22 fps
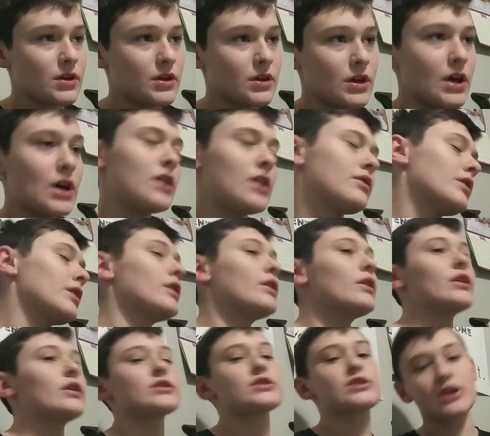I don't know.
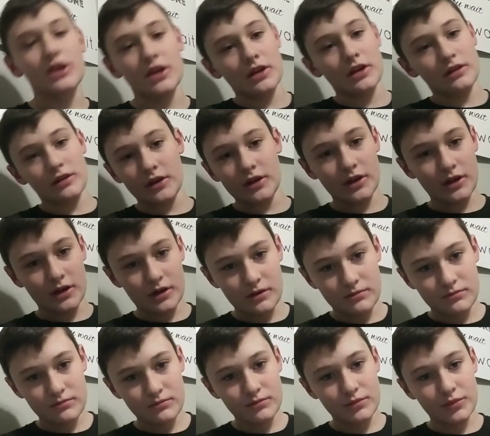I'll check it later.
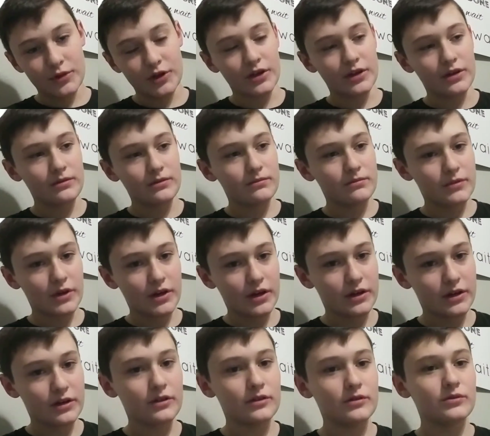But I
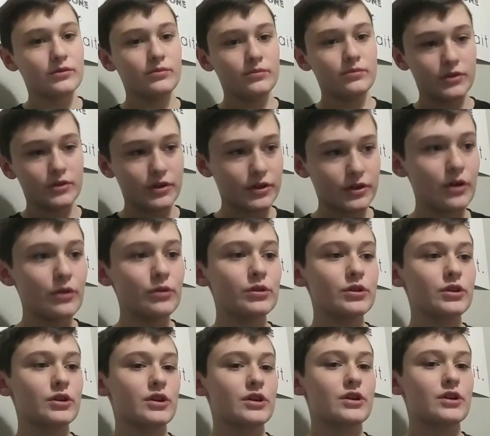know a
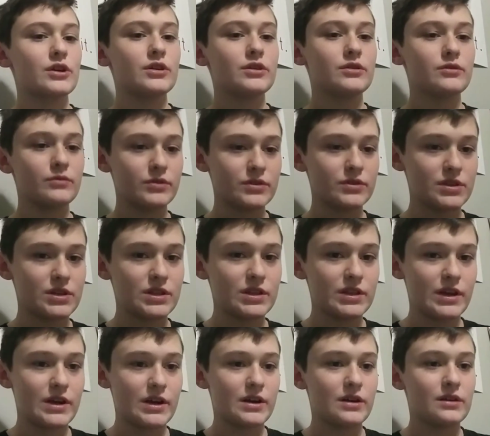Golurk was in
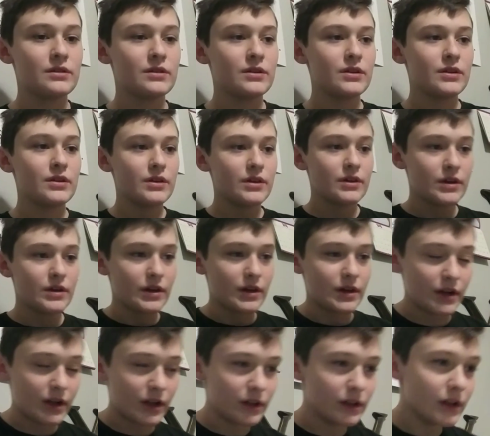there.
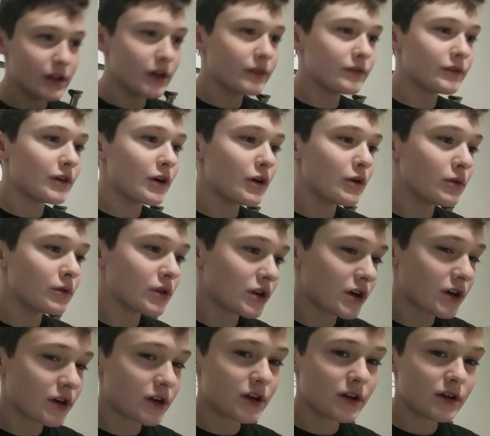And I love
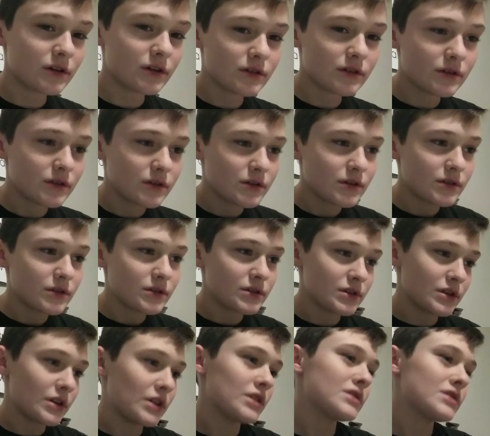Golurk. It's
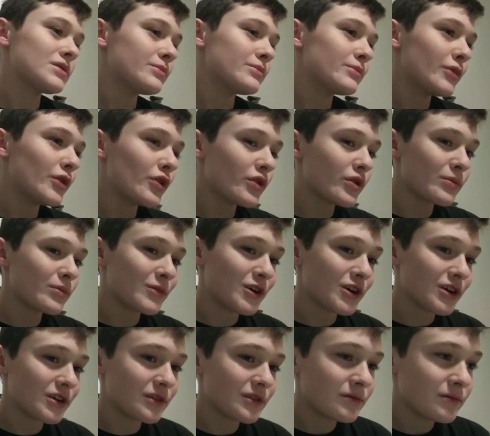an awesome
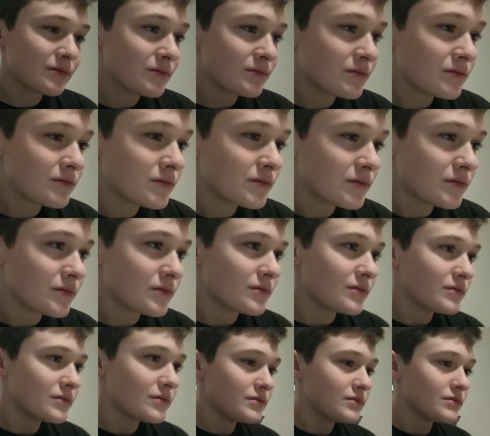Pokemon.
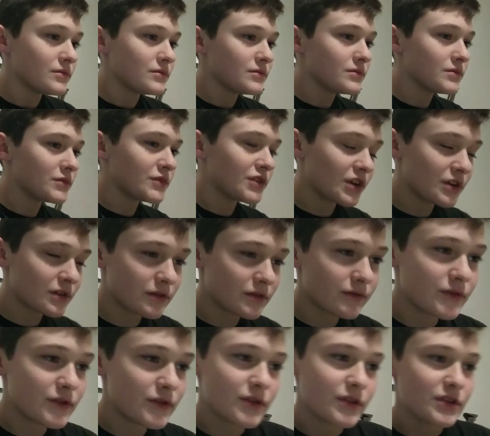None
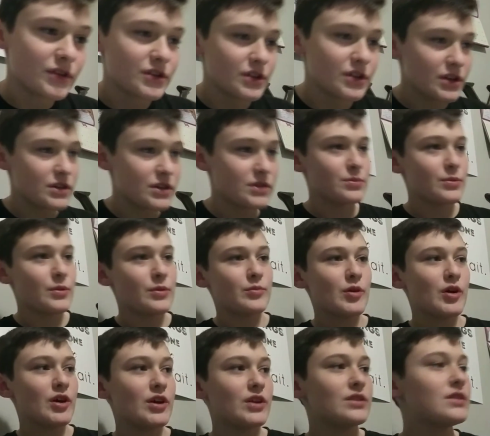of you can change my
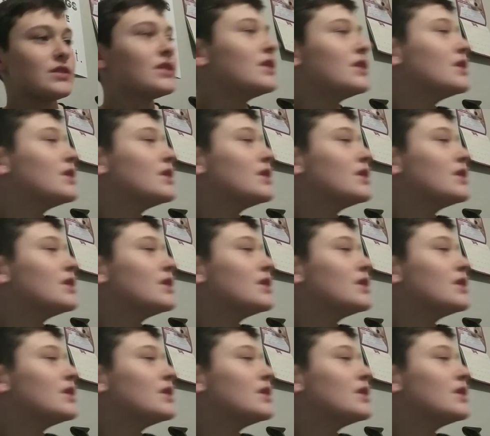mind.